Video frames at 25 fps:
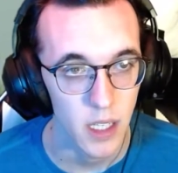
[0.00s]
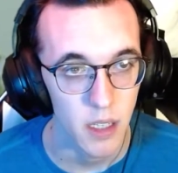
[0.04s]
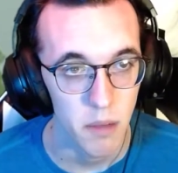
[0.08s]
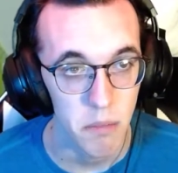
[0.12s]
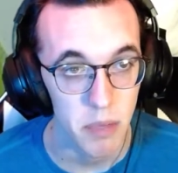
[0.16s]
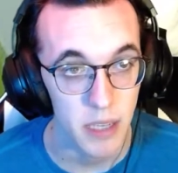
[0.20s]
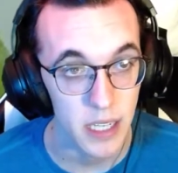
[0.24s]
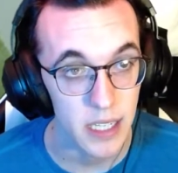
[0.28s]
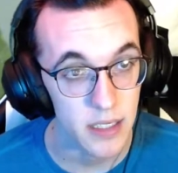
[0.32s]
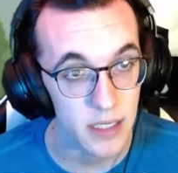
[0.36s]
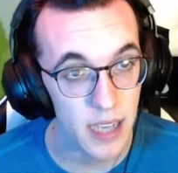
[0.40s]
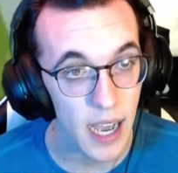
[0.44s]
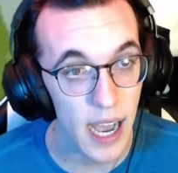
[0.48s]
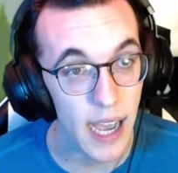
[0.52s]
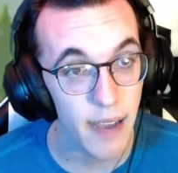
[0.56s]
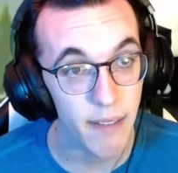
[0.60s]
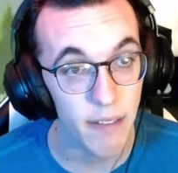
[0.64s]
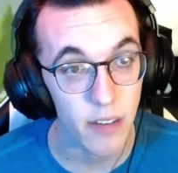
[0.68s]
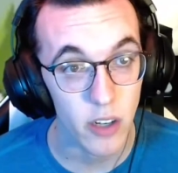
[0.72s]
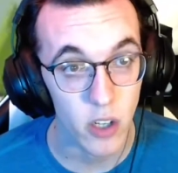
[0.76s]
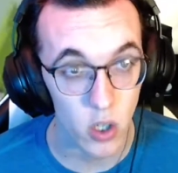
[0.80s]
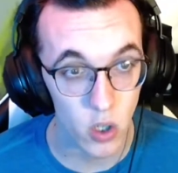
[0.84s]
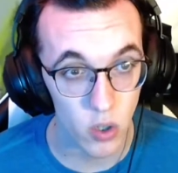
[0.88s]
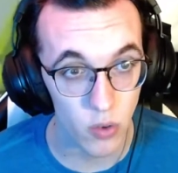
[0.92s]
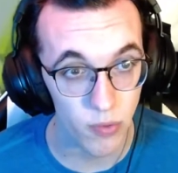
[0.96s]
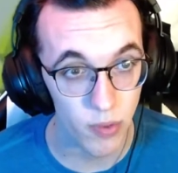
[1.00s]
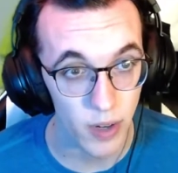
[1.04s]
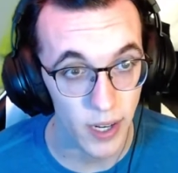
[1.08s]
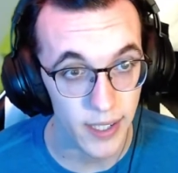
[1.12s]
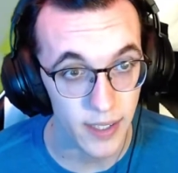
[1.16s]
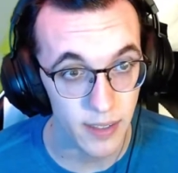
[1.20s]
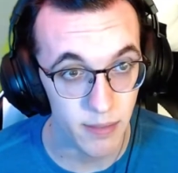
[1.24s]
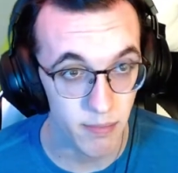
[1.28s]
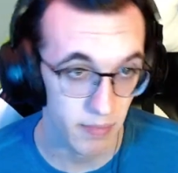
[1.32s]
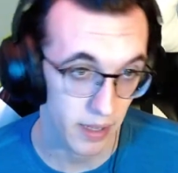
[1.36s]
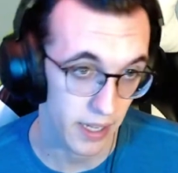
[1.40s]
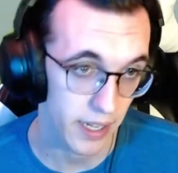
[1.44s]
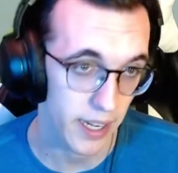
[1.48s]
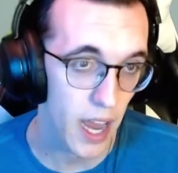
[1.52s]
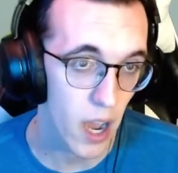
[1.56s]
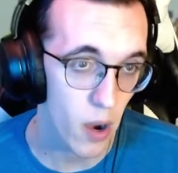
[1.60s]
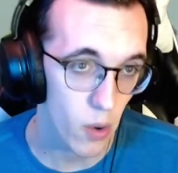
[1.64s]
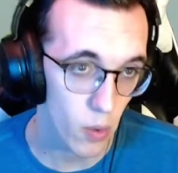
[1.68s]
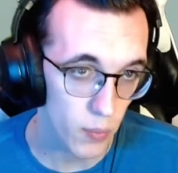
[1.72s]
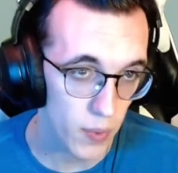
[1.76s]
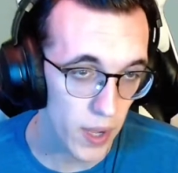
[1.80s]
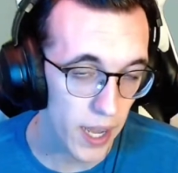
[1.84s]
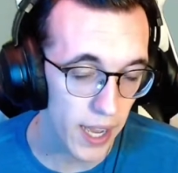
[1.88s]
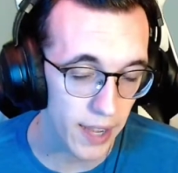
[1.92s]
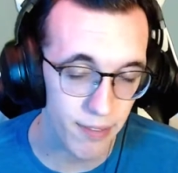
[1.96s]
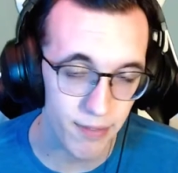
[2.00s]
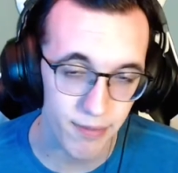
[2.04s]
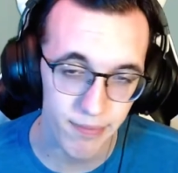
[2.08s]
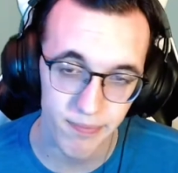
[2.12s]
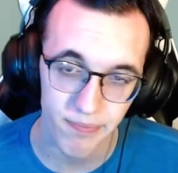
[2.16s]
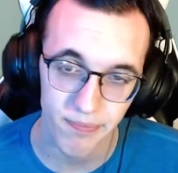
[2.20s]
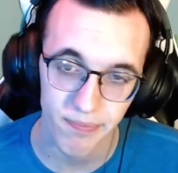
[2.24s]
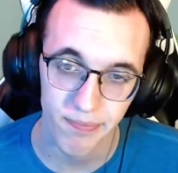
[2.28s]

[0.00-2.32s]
because I have a girlfriend and now a wife